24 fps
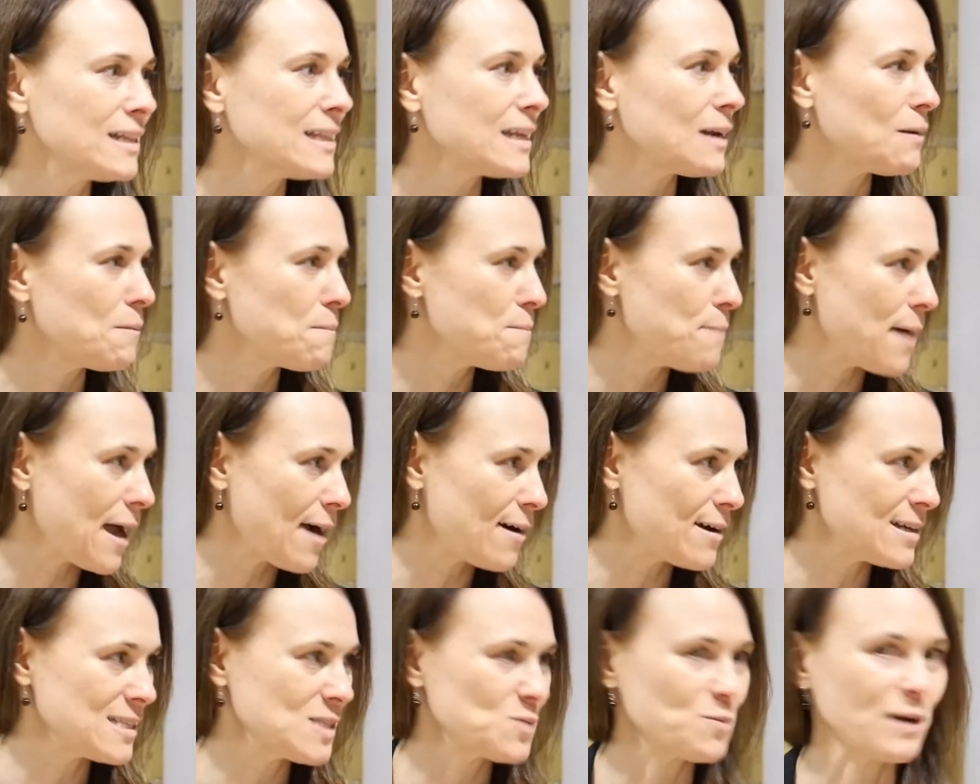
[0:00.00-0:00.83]
a little
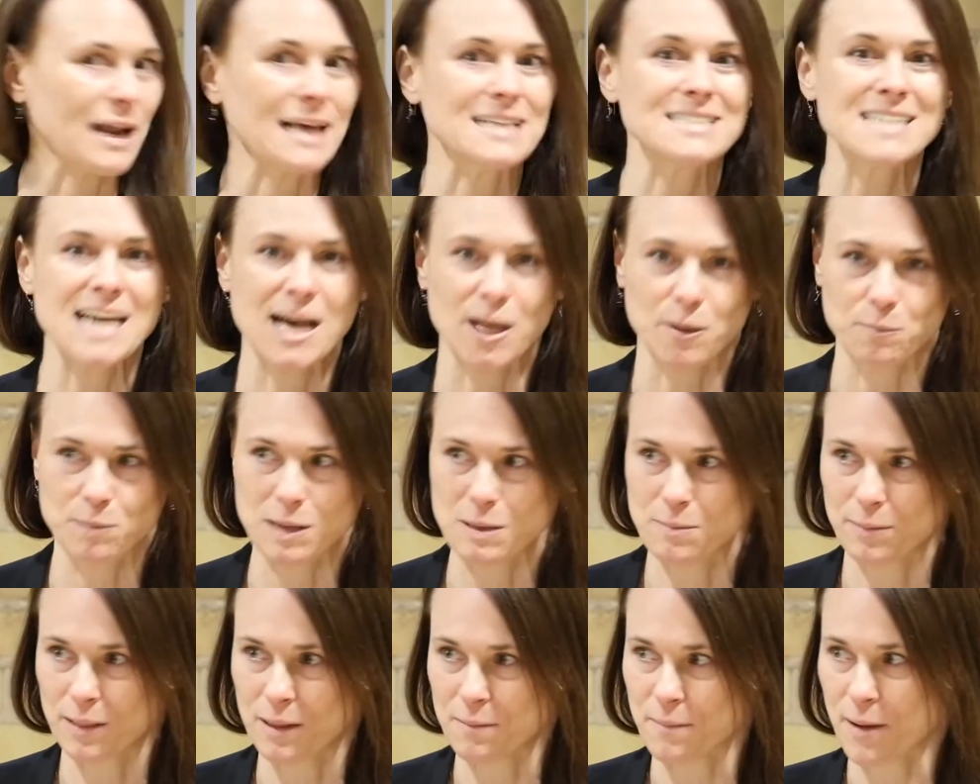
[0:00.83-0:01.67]
embarrassed when I tell
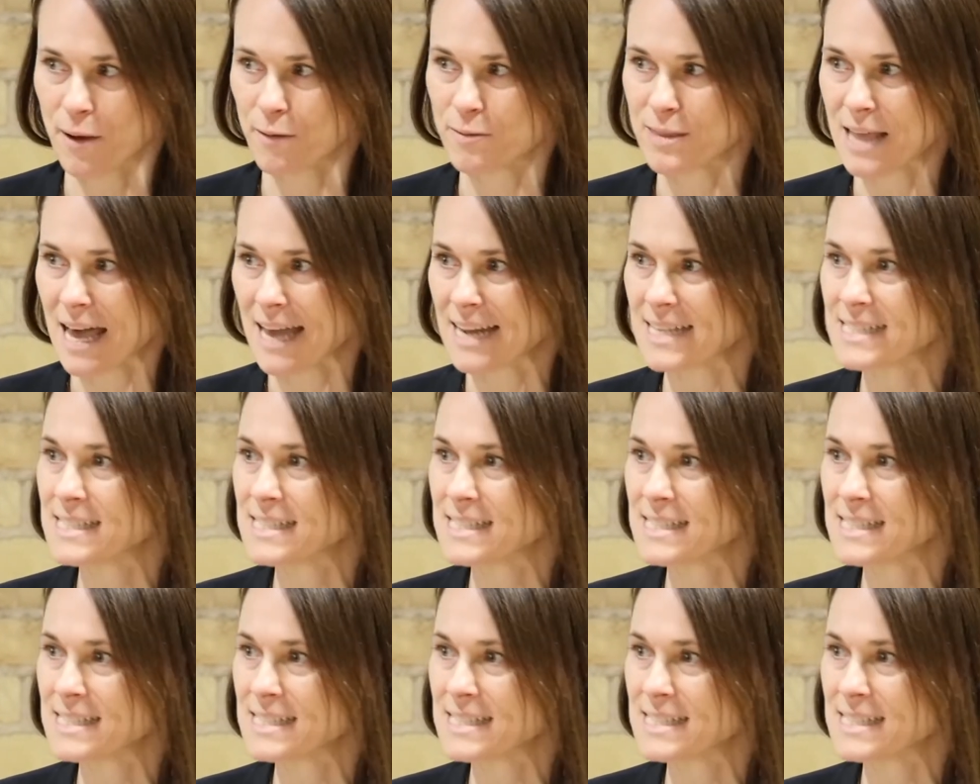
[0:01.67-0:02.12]
people about that.